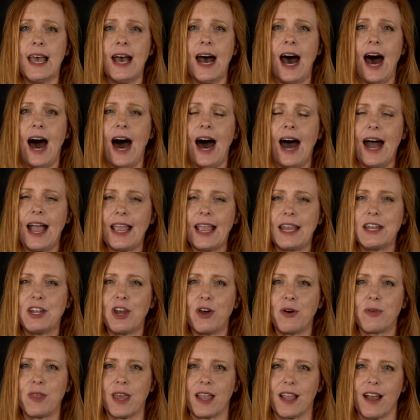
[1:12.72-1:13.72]
I
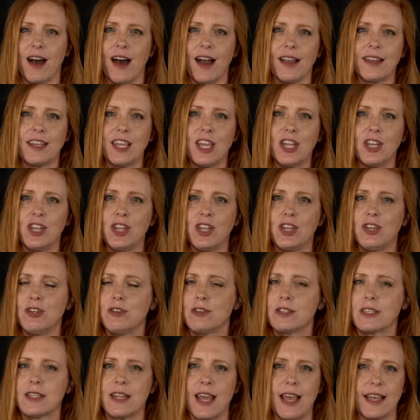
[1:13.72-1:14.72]
know that God can
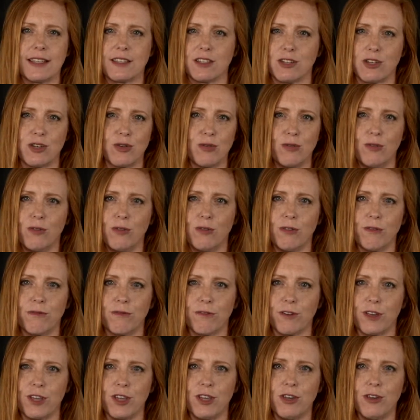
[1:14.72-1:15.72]
use it as a tool
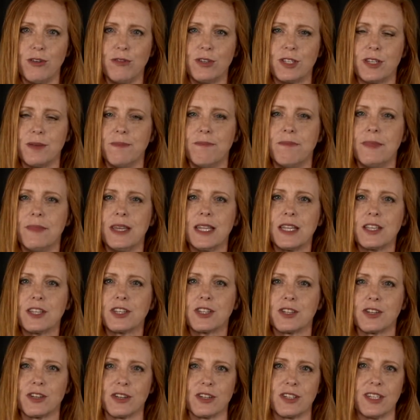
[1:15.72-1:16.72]
for you to
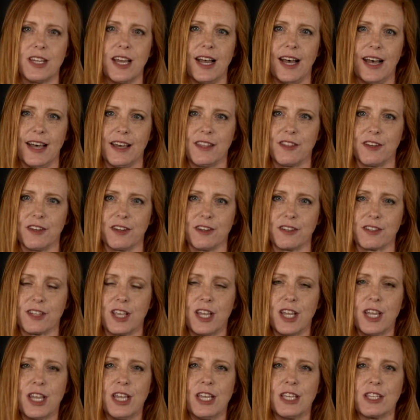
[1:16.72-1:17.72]
minister to others.
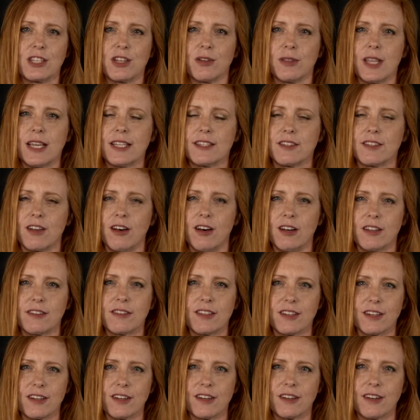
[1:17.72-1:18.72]
So let's all
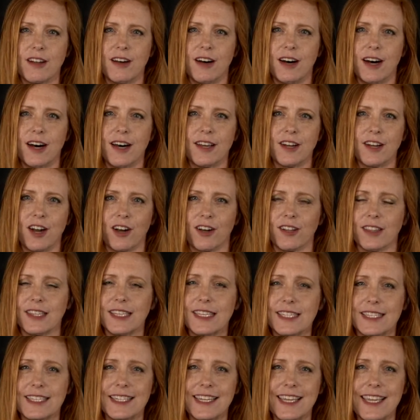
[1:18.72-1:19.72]
turn on our
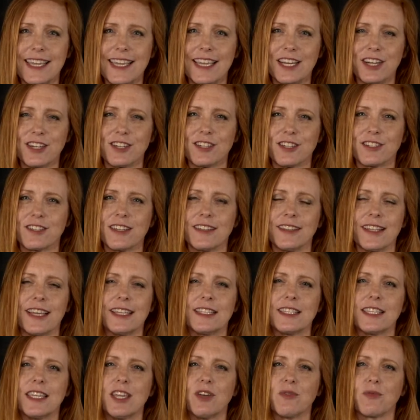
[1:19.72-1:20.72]
listening ears.
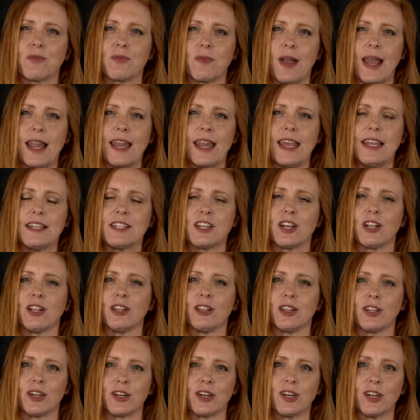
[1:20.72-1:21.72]
Let's get ready to
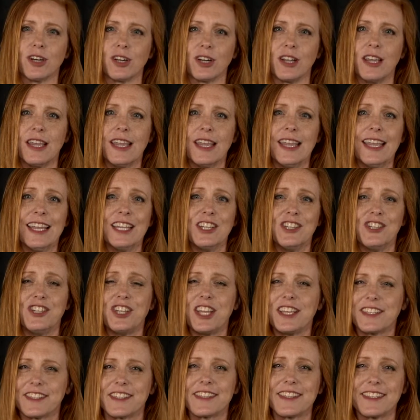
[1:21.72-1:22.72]
learn.
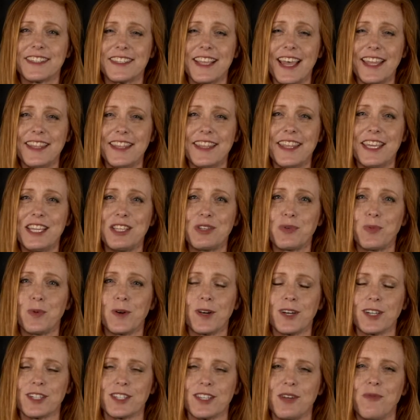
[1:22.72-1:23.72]
Jesus said these
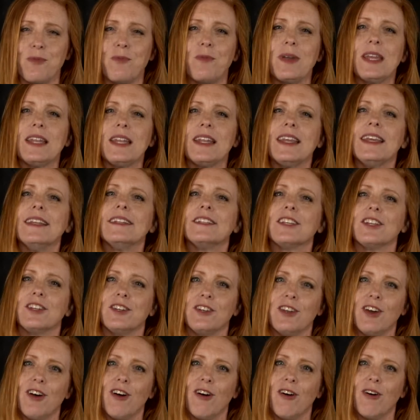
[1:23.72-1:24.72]
words, and we need to
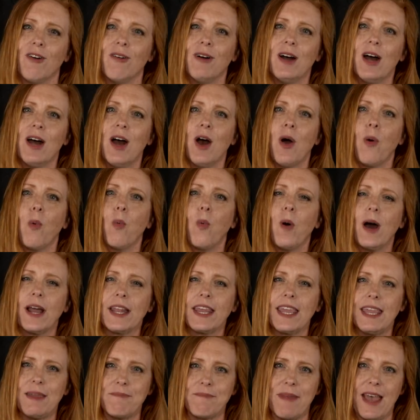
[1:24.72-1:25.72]
know what
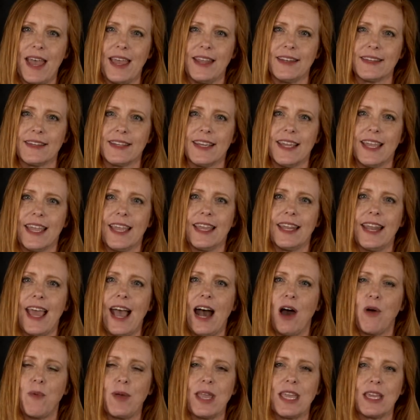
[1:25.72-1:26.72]
he meant and
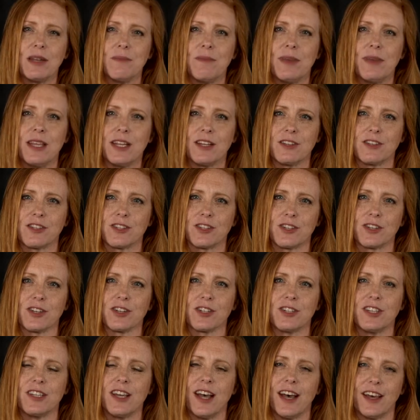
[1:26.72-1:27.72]
how we can minister
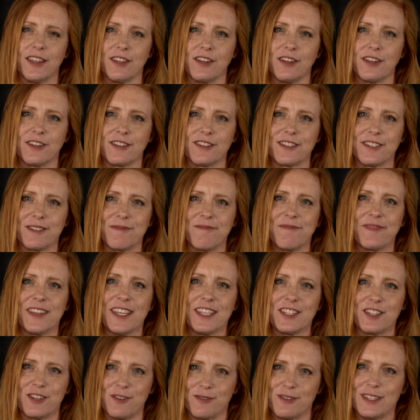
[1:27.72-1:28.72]
to others.
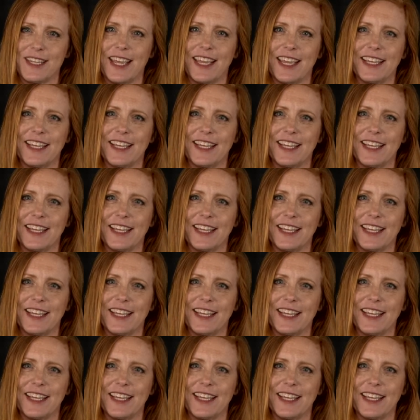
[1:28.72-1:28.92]
So take a